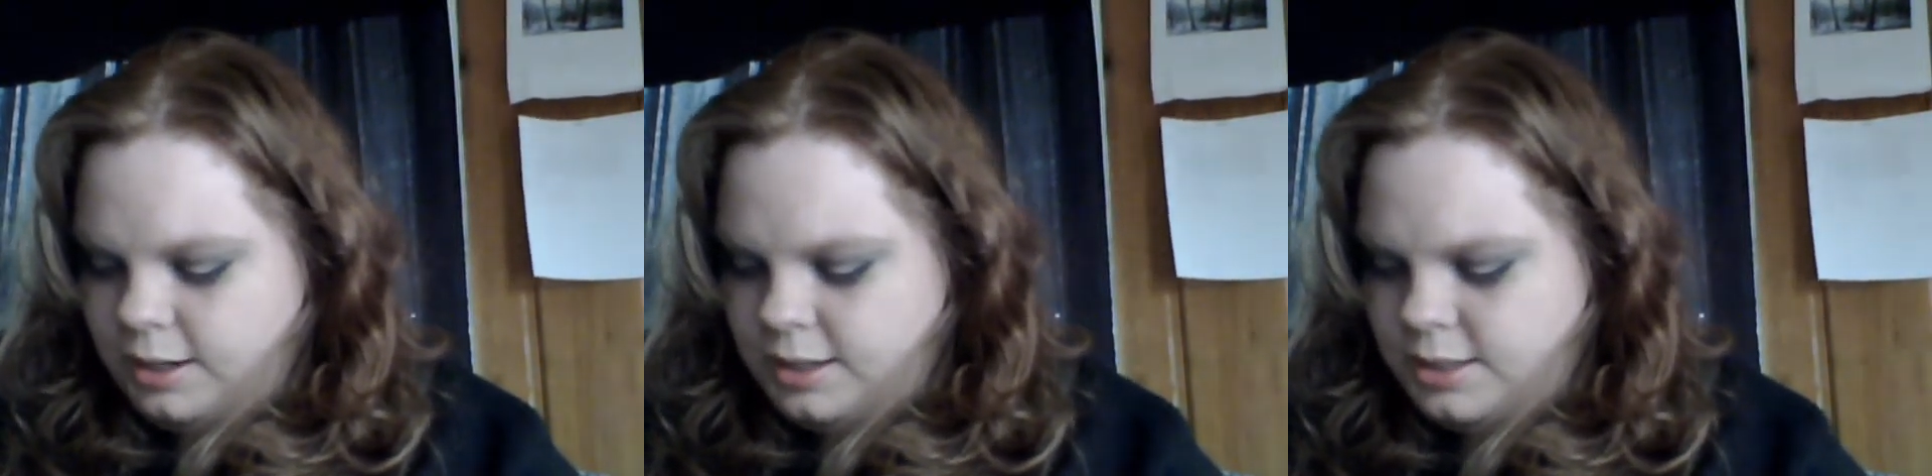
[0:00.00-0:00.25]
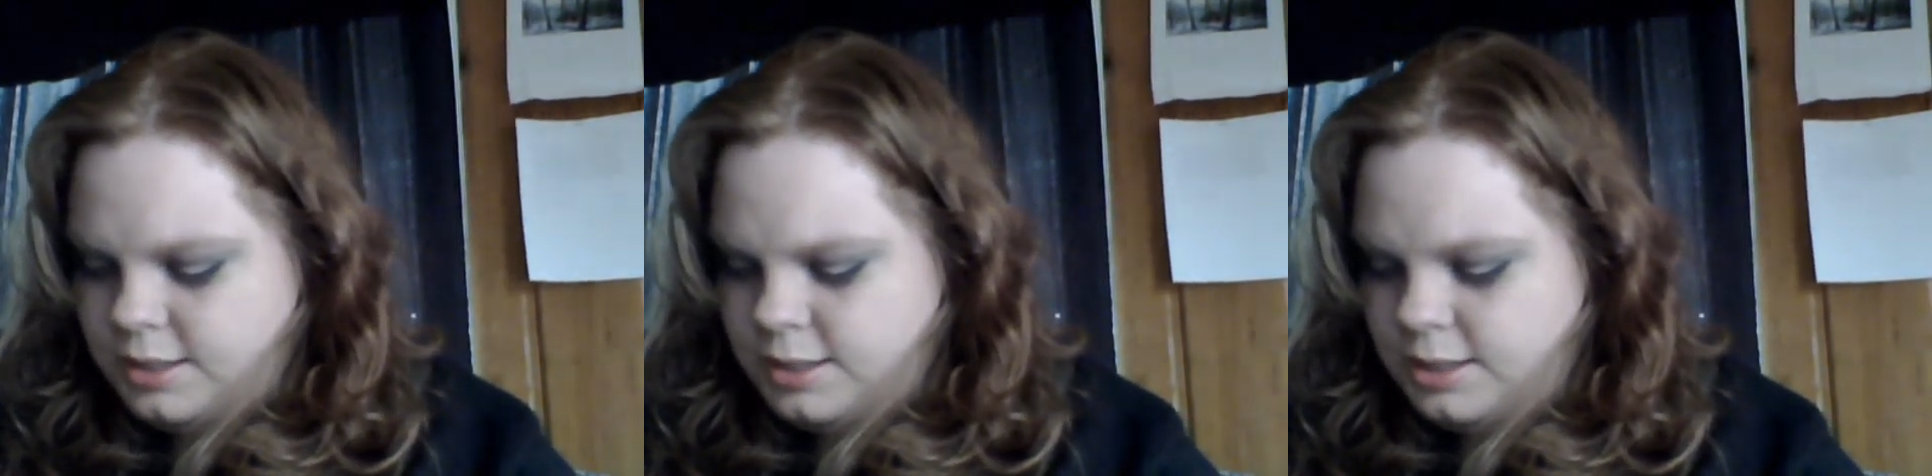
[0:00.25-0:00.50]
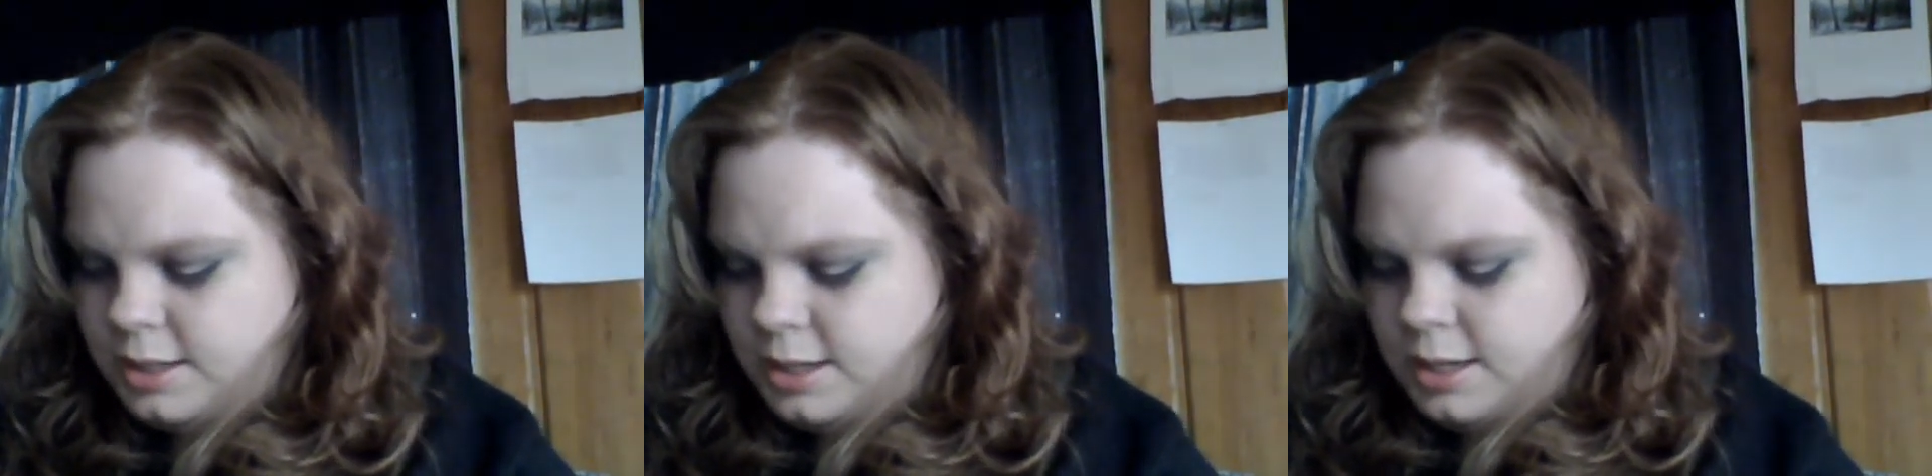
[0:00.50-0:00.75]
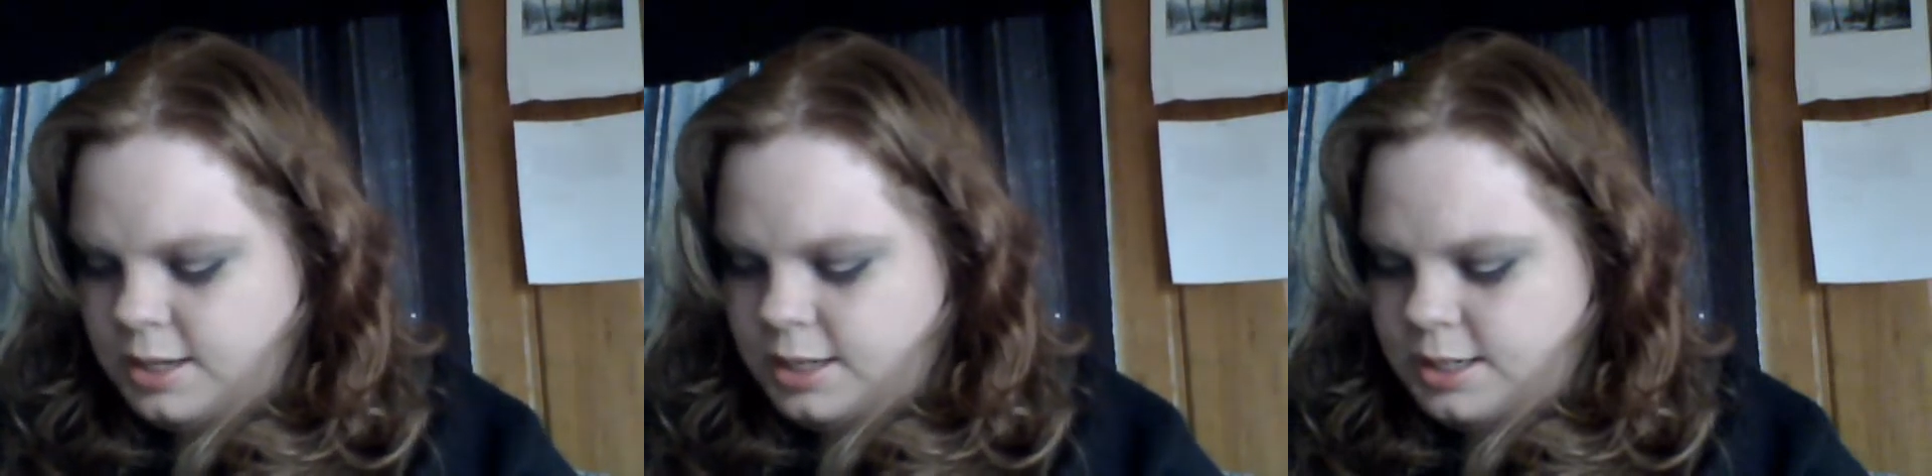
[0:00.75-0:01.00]

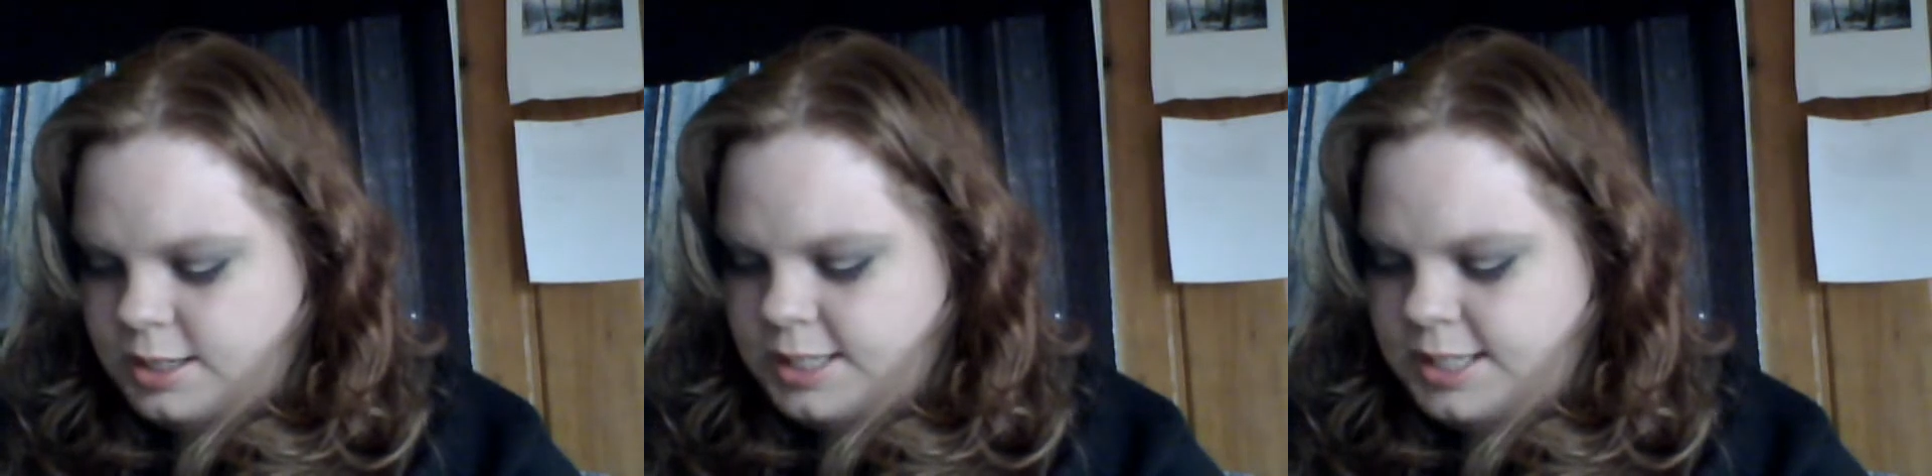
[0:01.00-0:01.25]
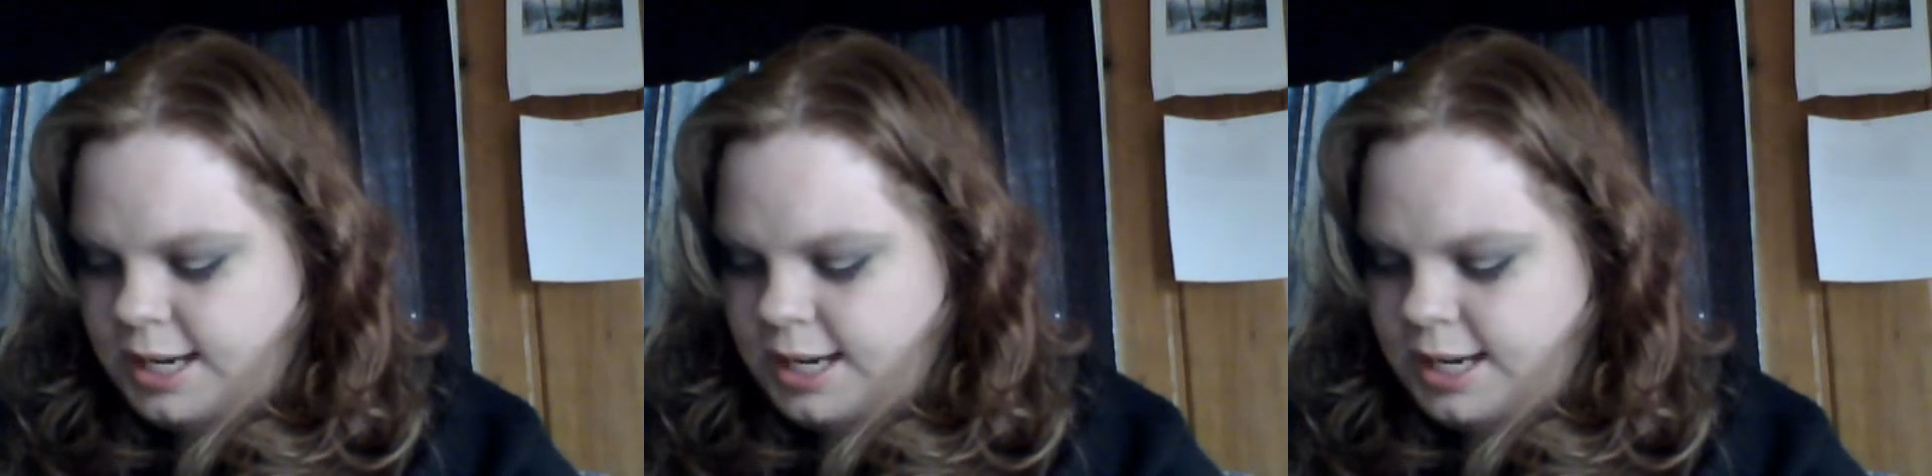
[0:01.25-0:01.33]
to